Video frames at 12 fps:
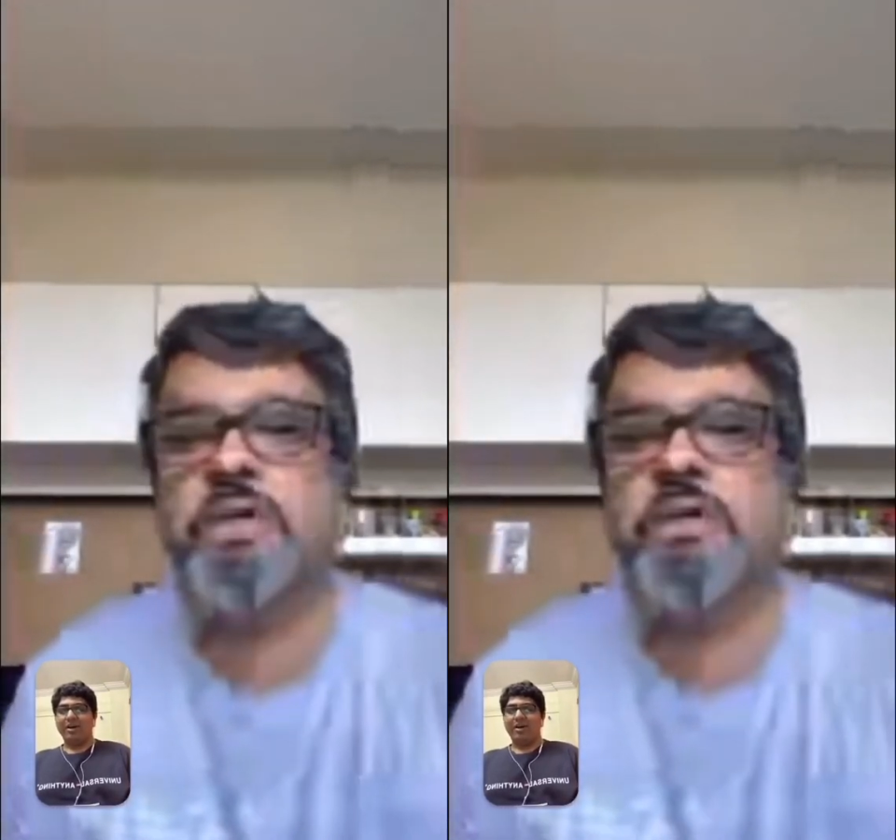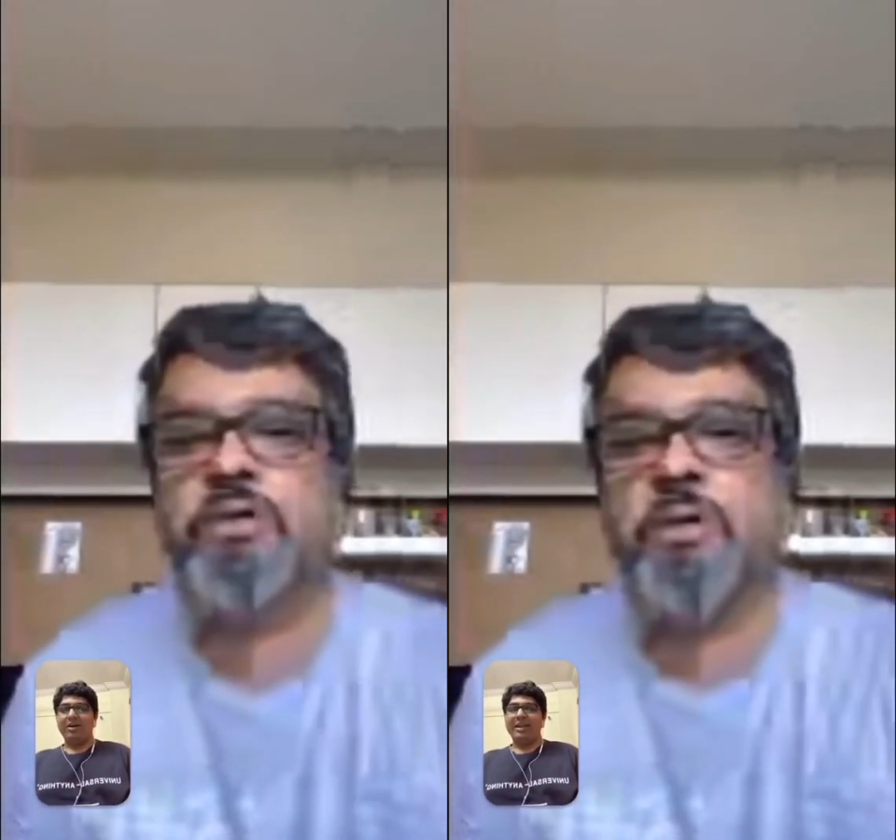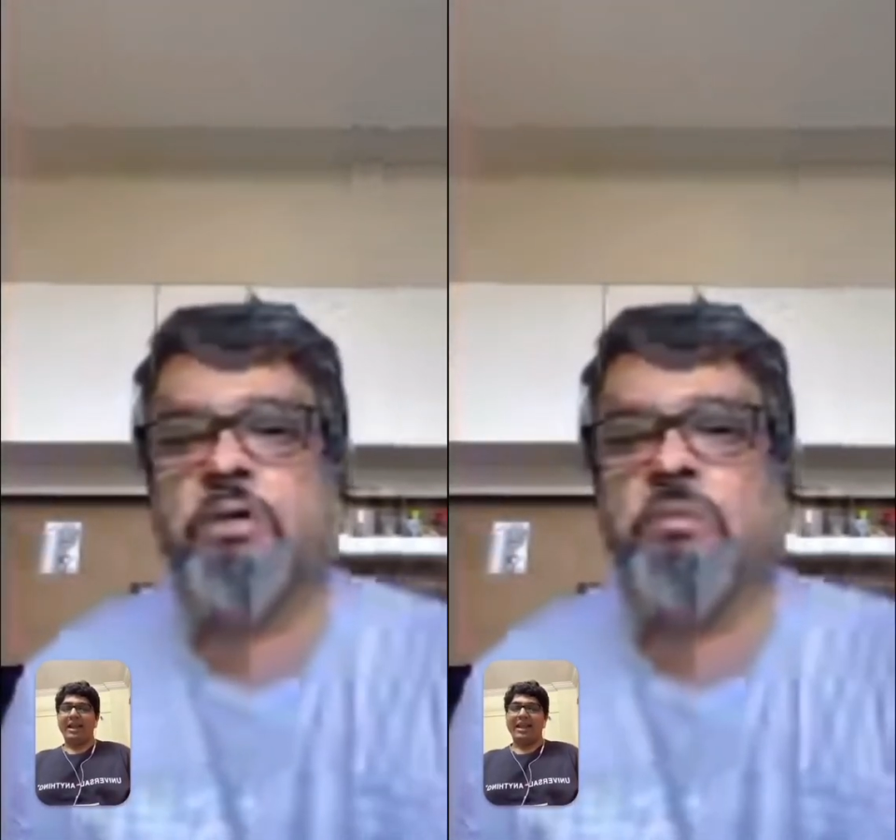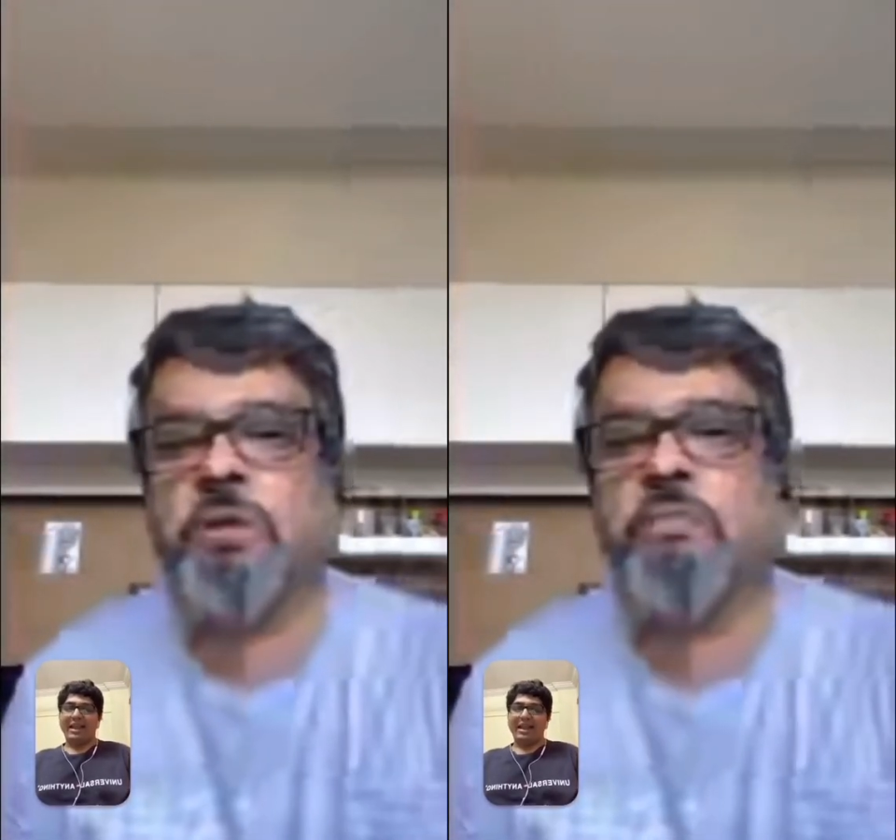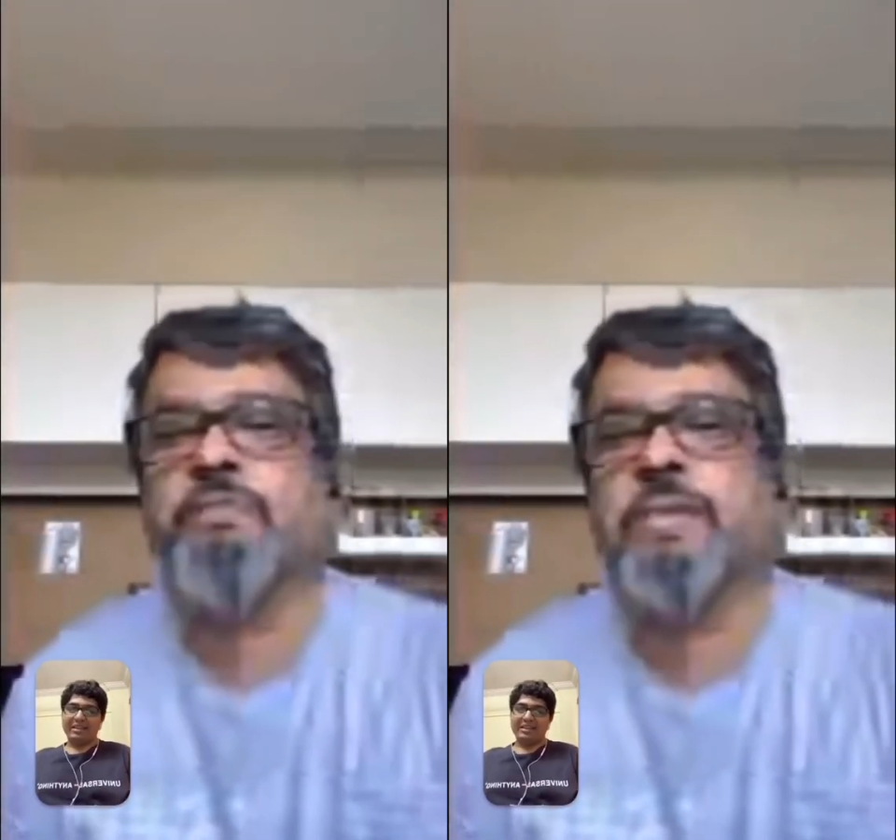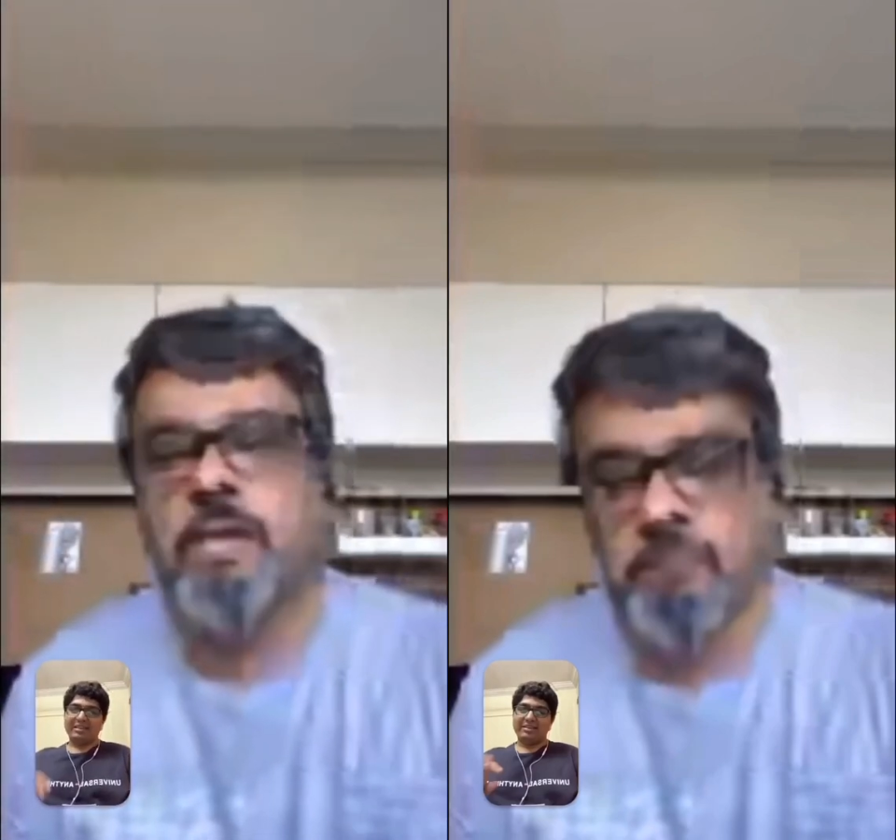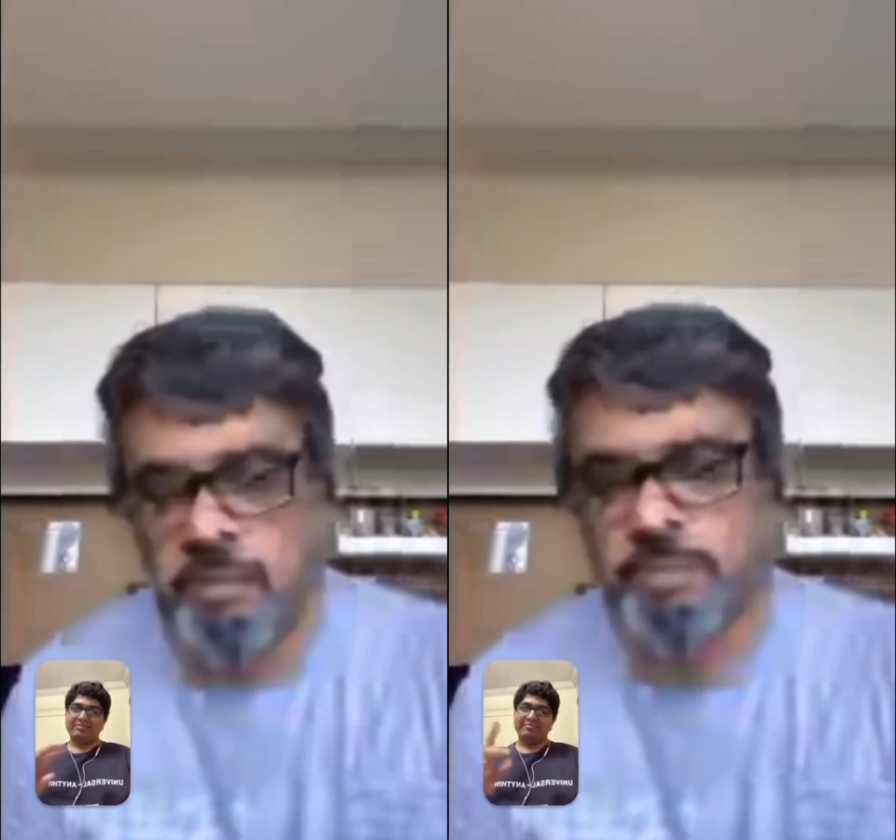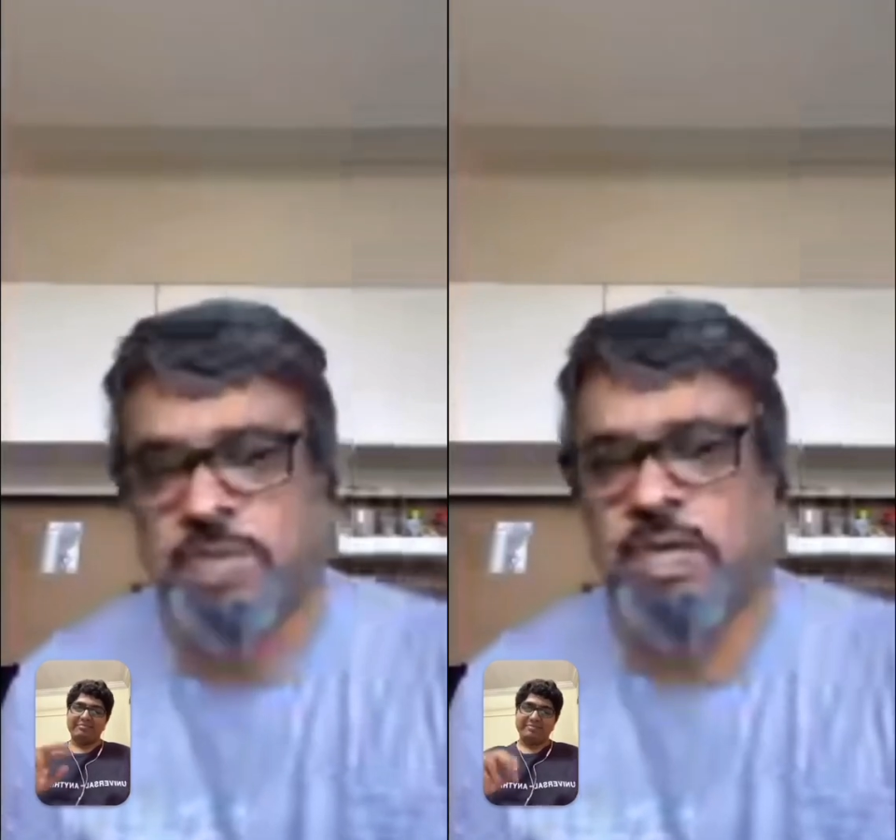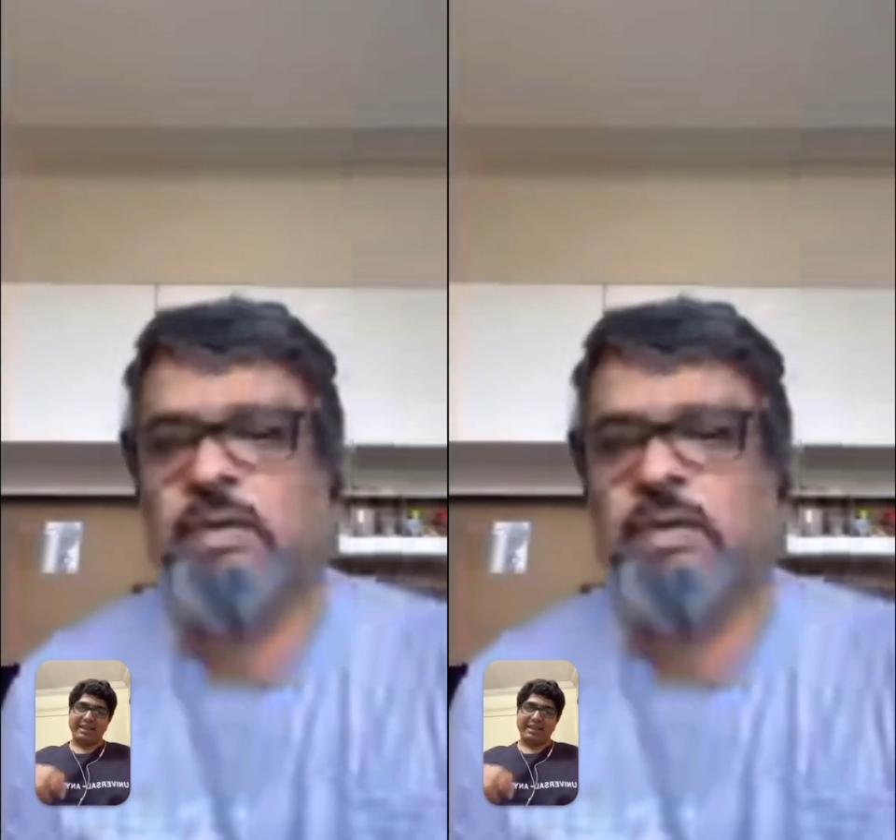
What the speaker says: have slightly gone